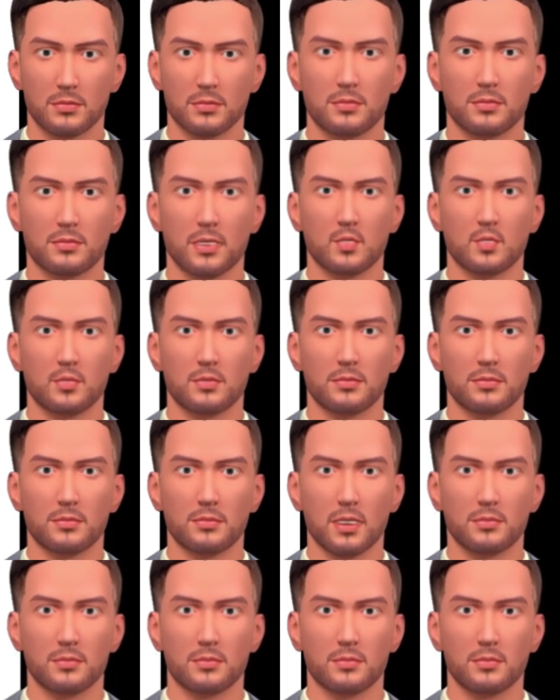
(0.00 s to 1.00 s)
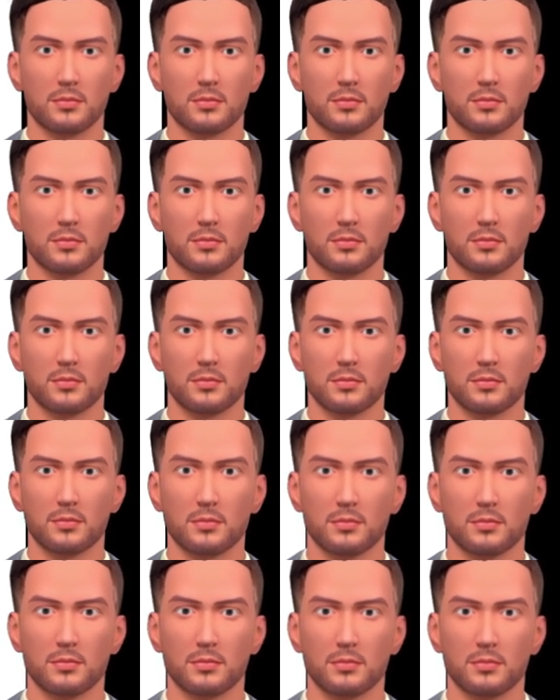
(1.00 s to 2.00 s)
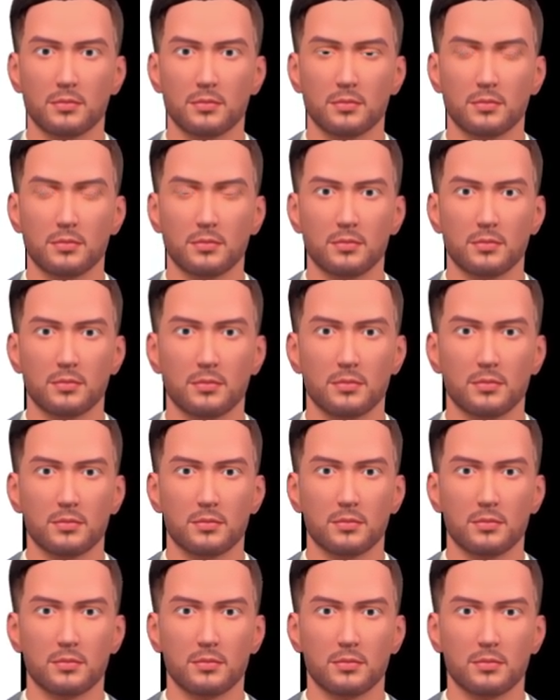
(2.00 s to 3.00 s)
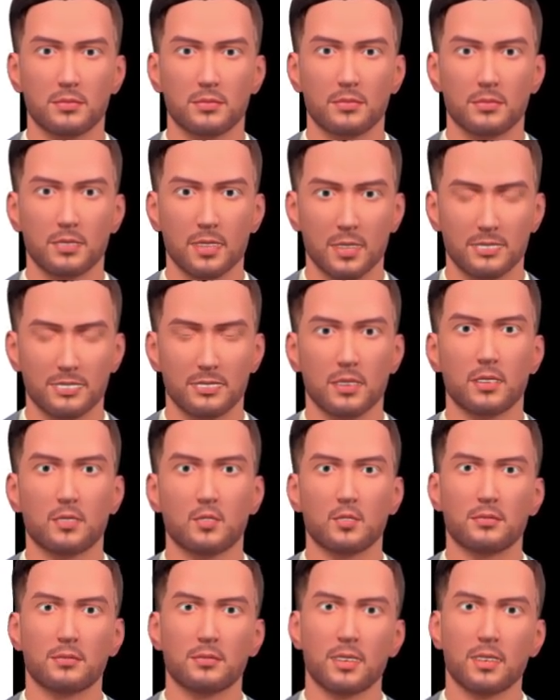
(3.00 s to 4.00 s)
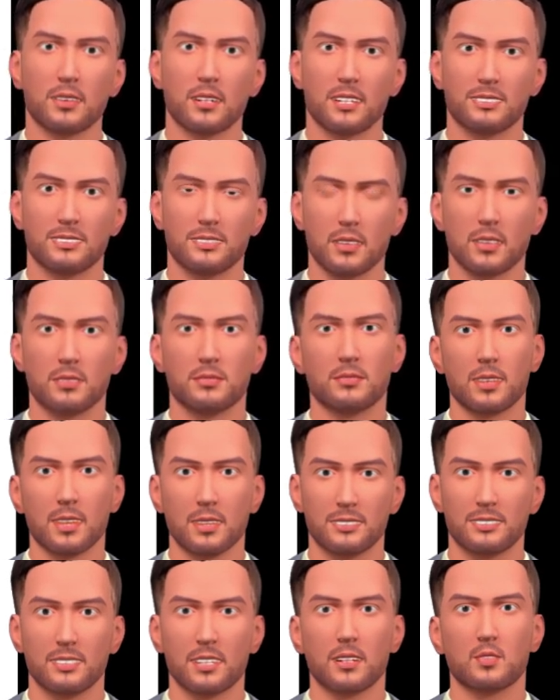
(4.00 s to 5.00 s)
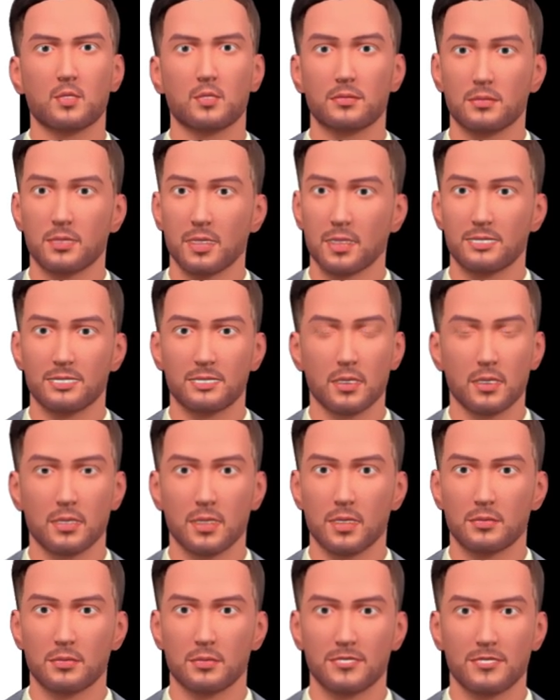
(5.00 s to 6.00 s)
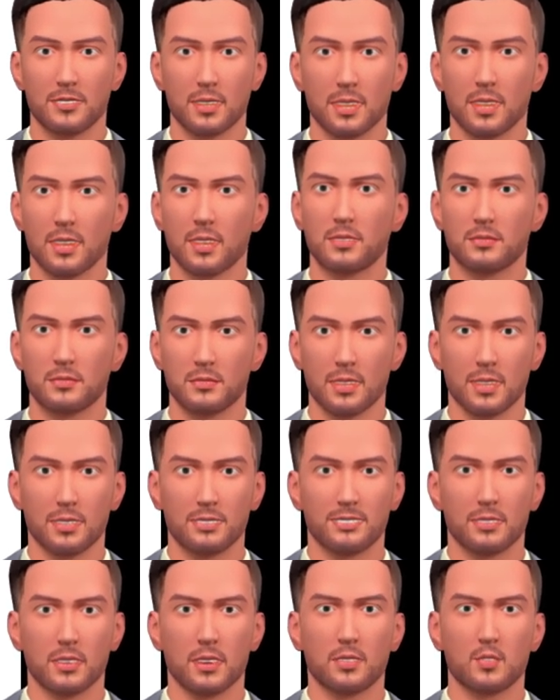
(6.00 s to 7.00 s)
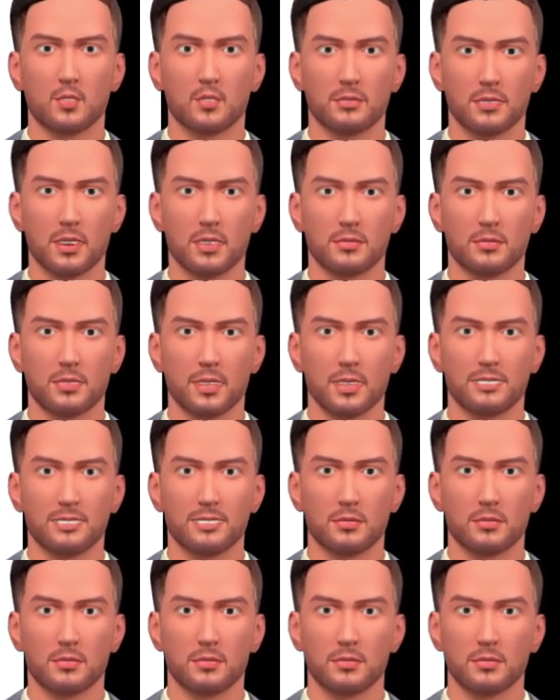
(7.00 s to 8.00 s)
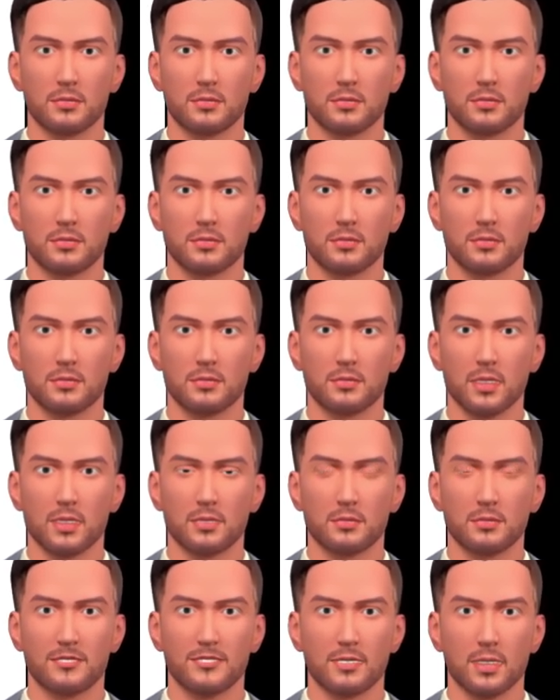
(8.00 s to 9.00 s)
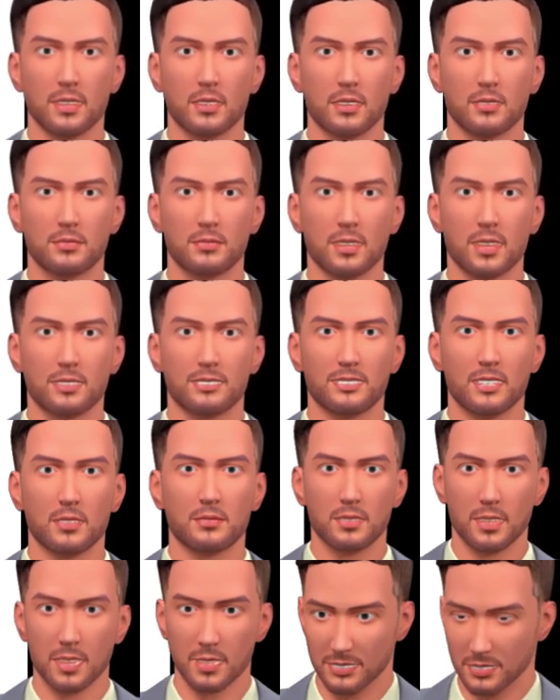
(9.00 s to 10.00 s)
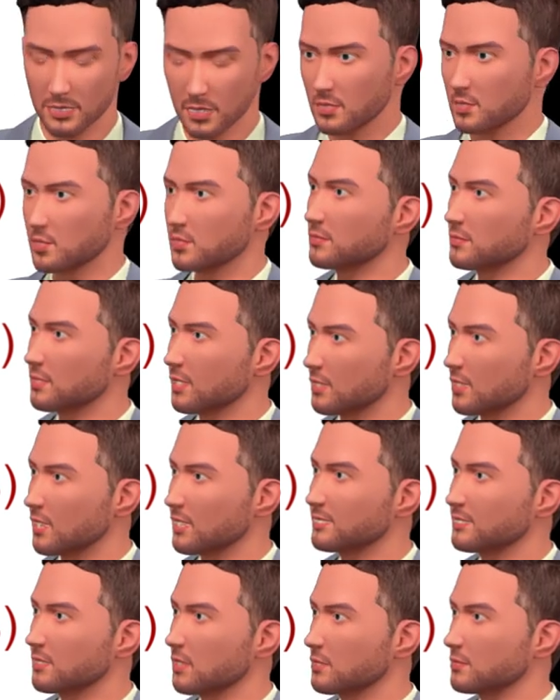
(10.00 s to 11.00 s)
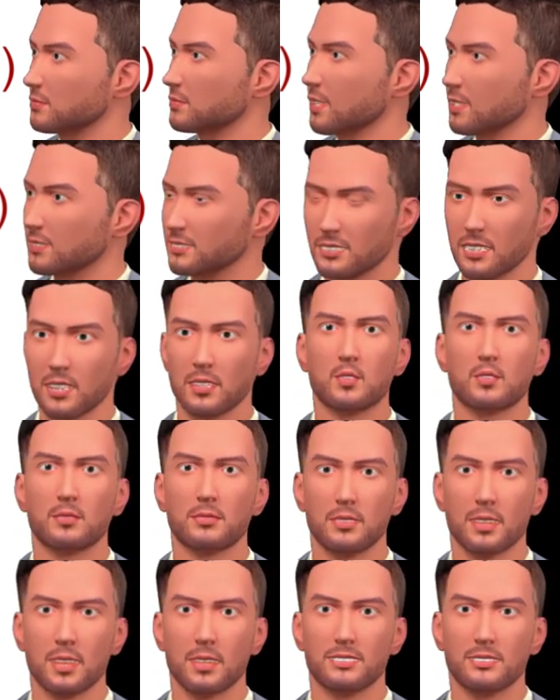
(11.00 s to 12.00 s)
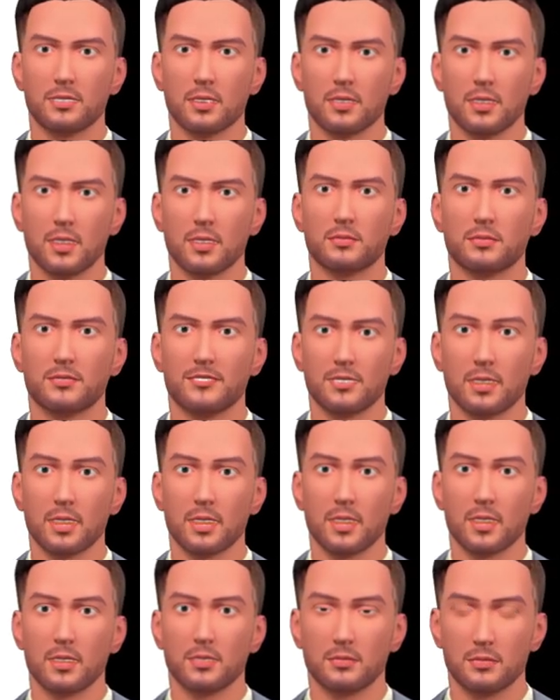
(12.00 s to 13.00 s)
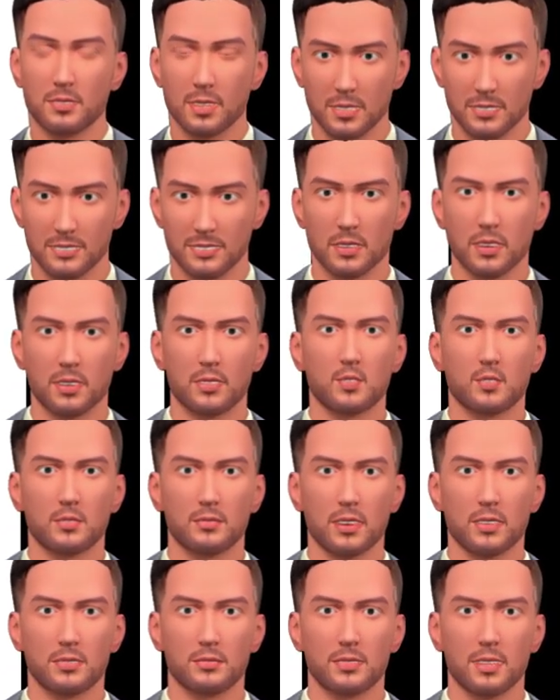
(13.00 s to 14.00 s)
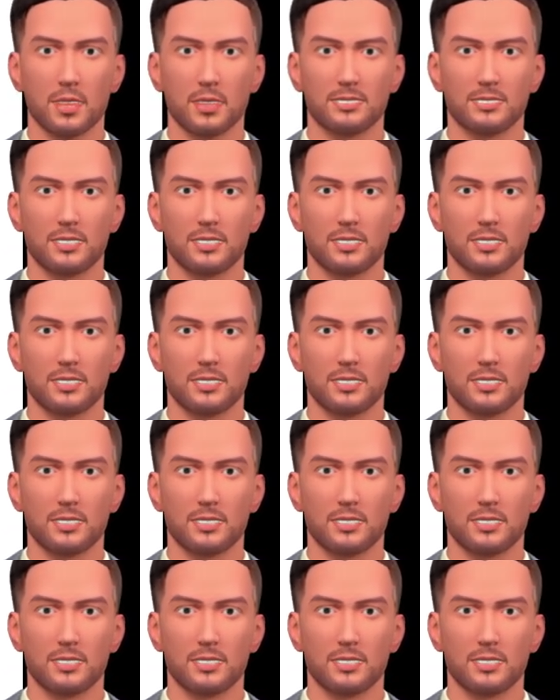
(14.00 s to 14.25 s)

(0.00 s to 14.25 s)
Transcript: Derivatives. The investment strategies under SIF may invest in derivatives or derivative strategies as a way of taking exposure in the market. The cumulative gross exposure through all investable instruments including derivatives and any other instruments as may be